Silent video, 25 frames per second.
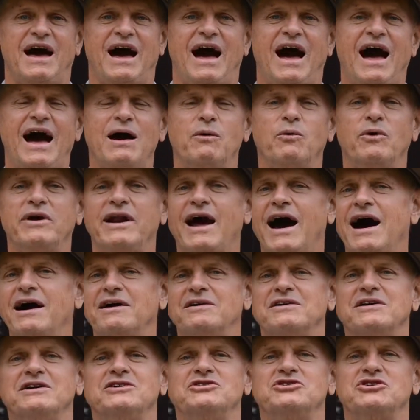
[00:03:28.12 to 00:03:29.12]
I went
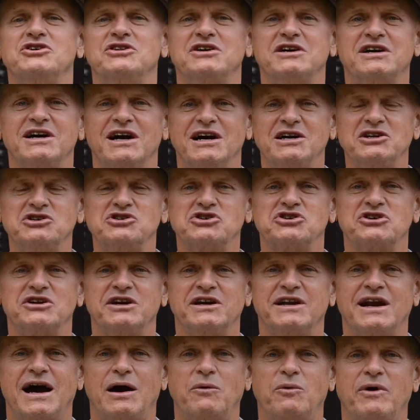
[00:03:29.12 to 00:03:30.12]
out into the country
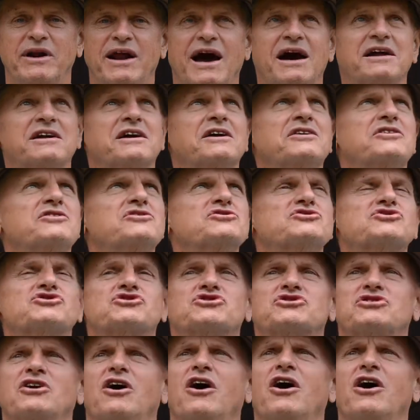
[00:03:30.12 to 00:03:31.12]
and I went out under the
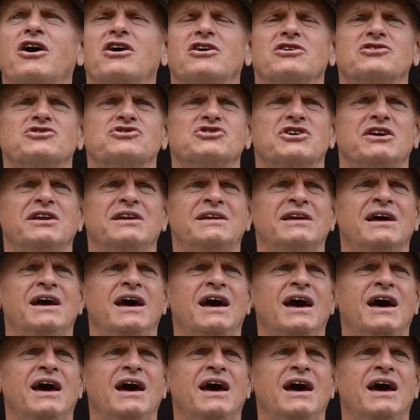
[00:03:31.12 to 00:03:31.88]
stars and